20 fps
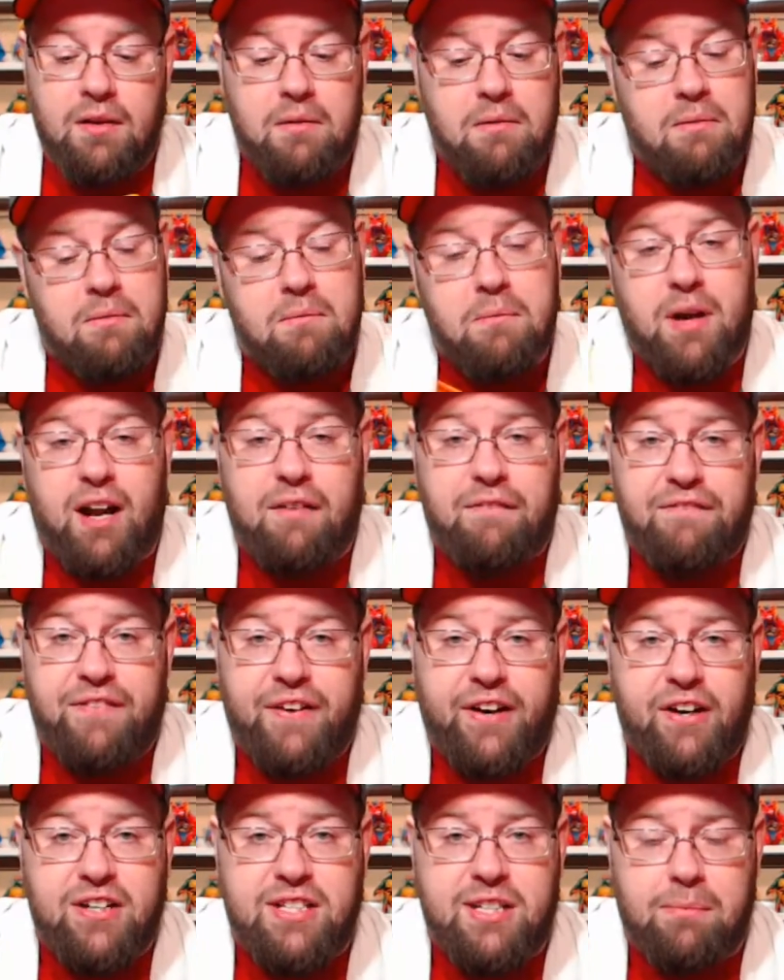But I'll
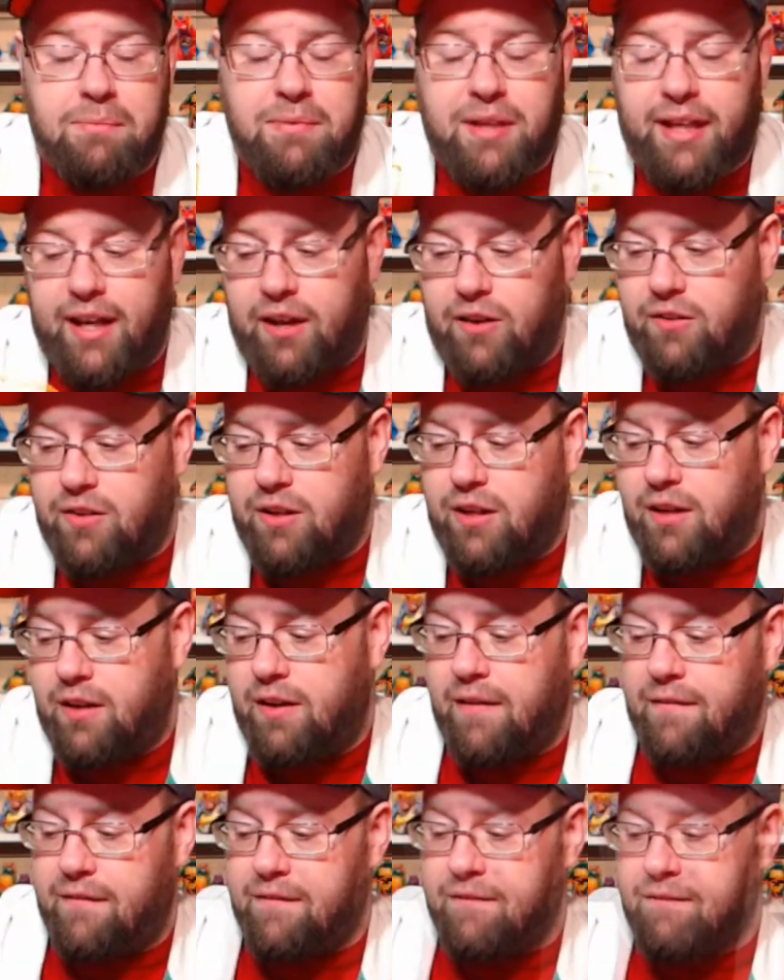figure something out.
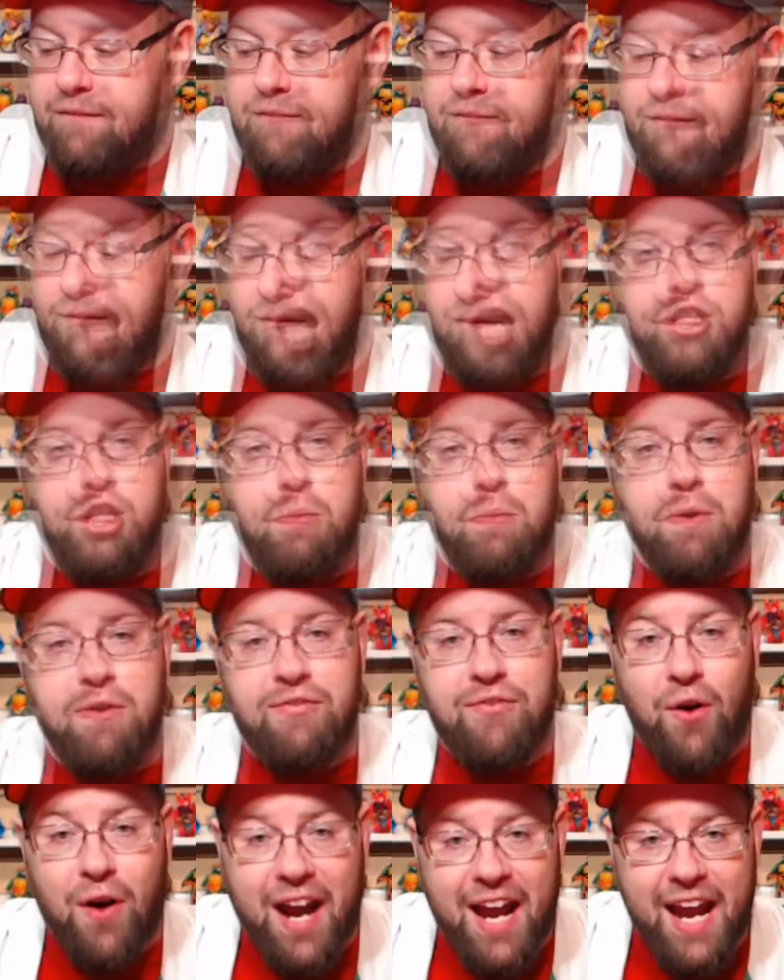So
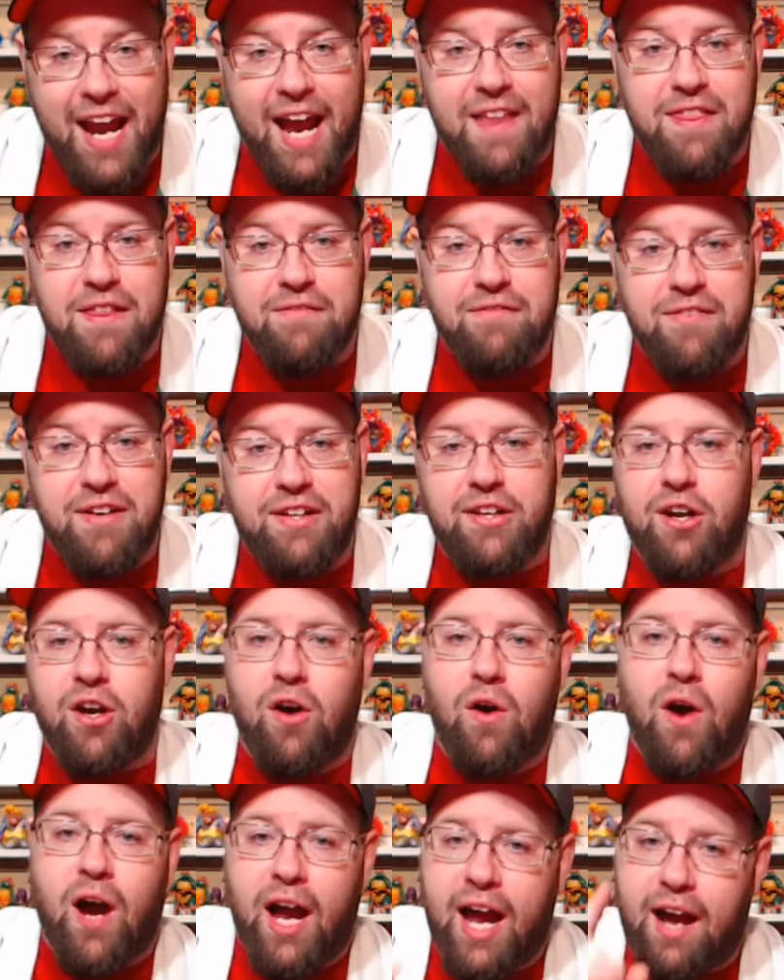before I end the
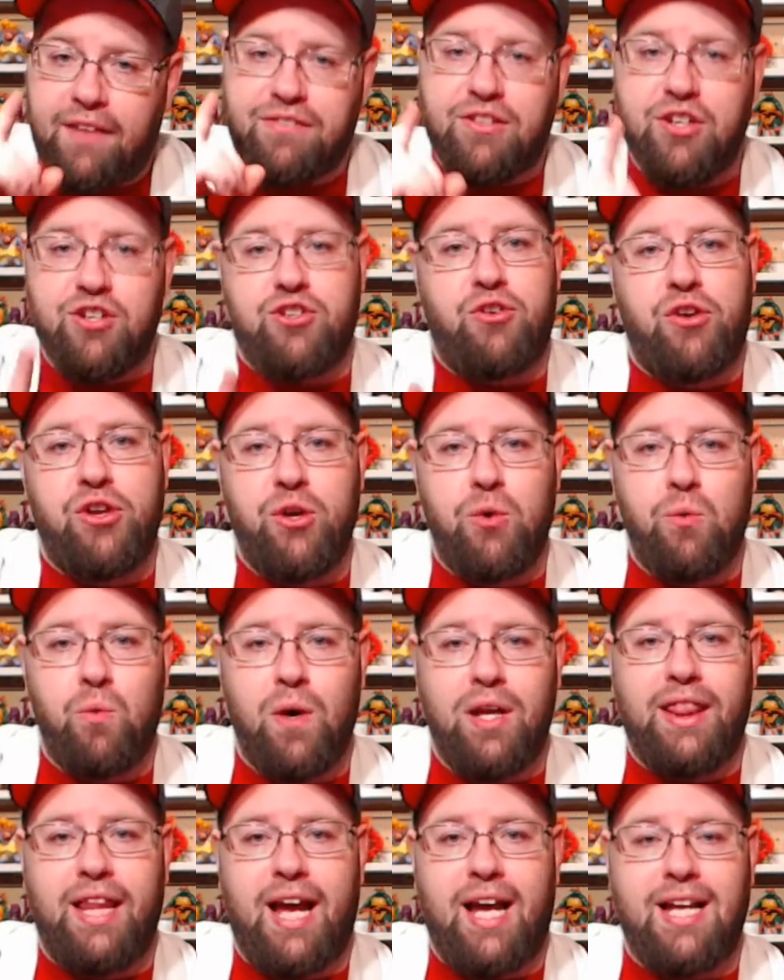video, I have to show you
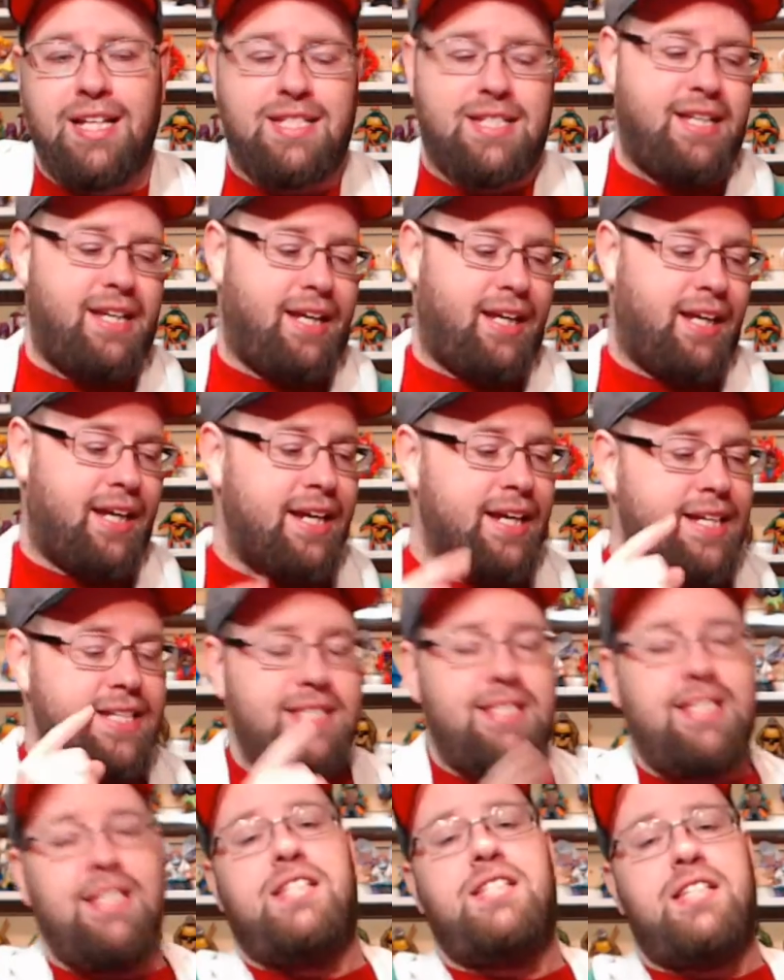one last thing.
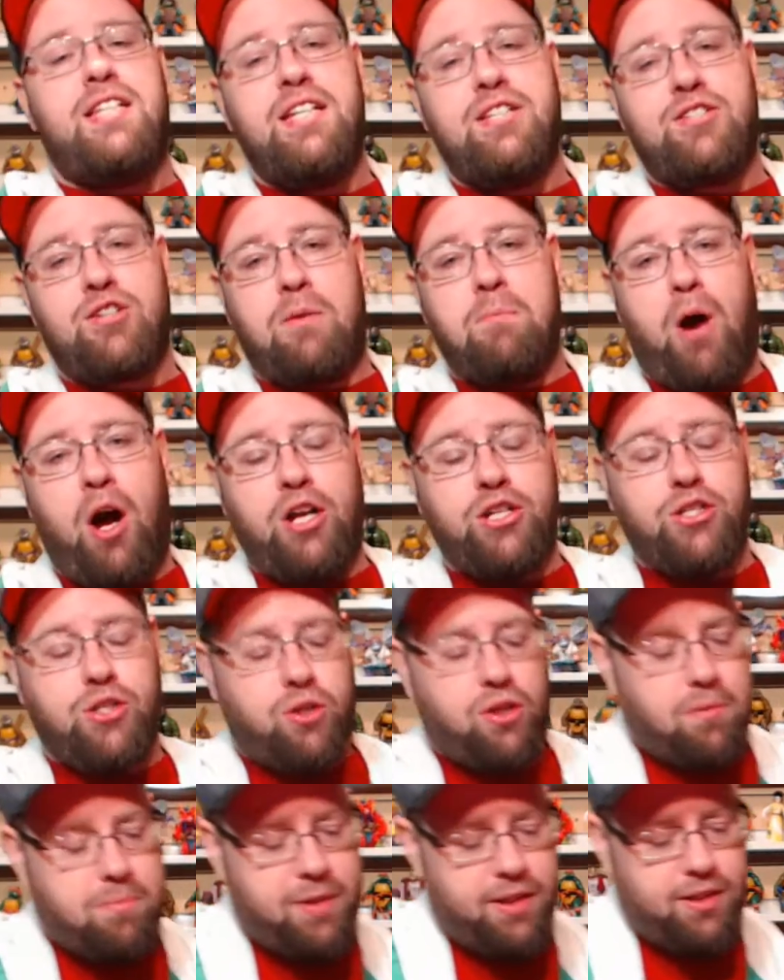Since these are
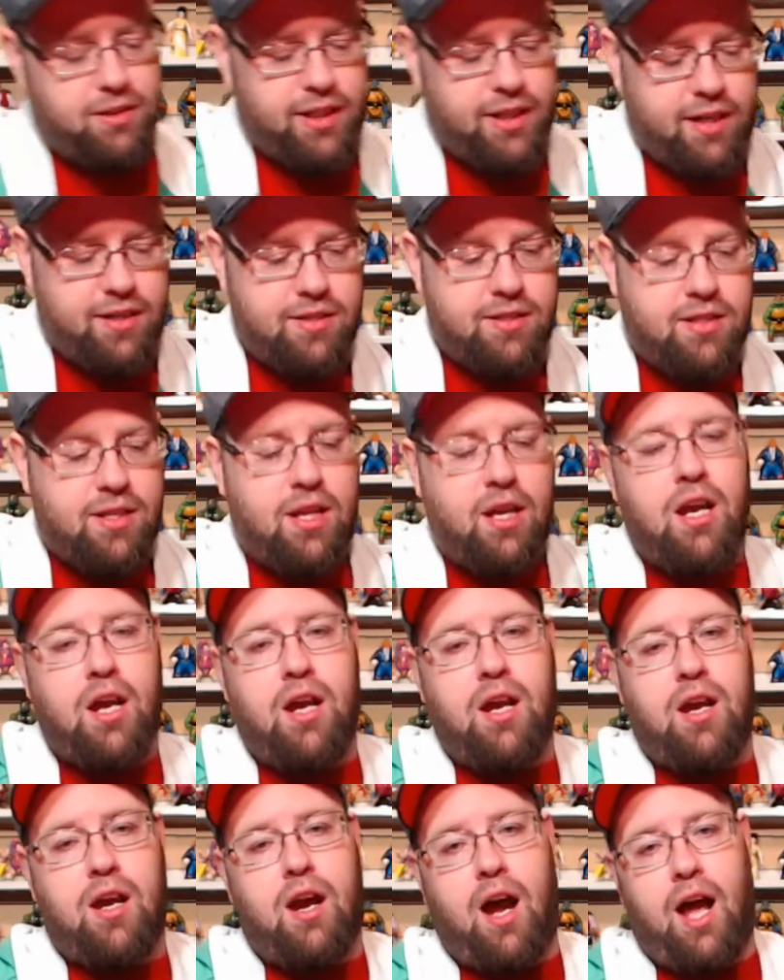modular buildings,
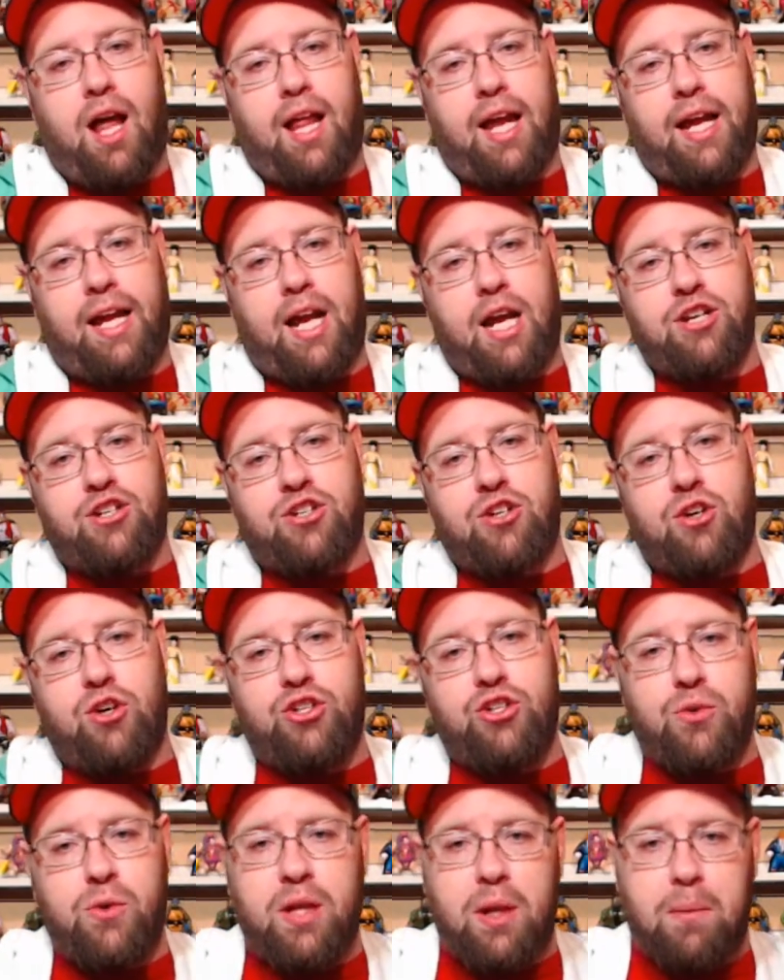like I showed
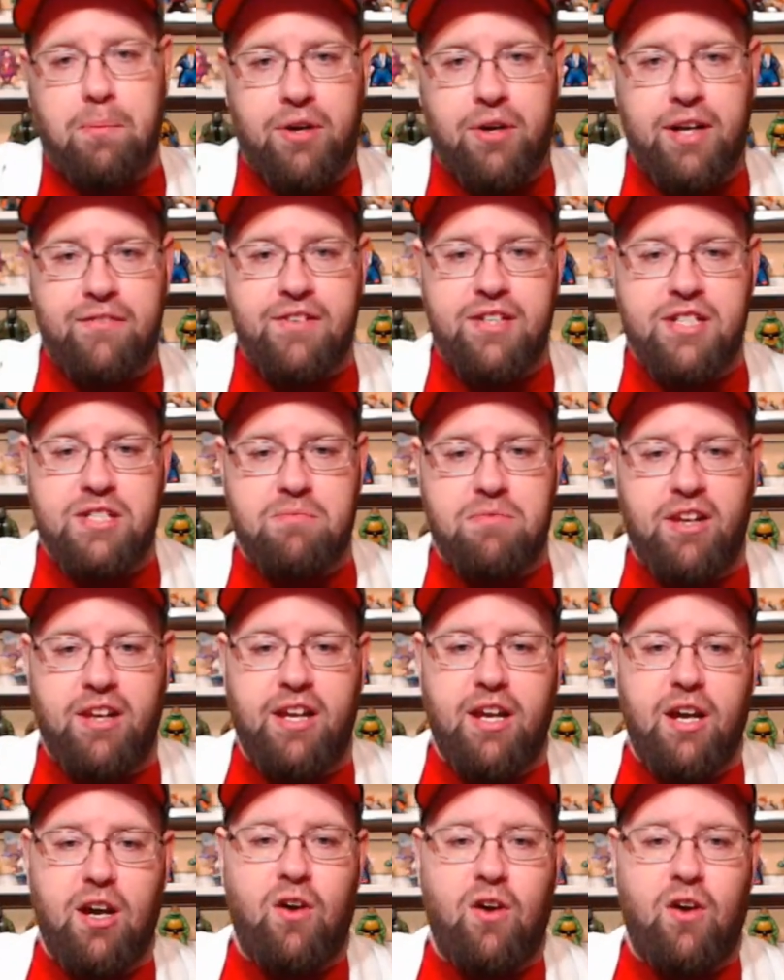you in a previous video,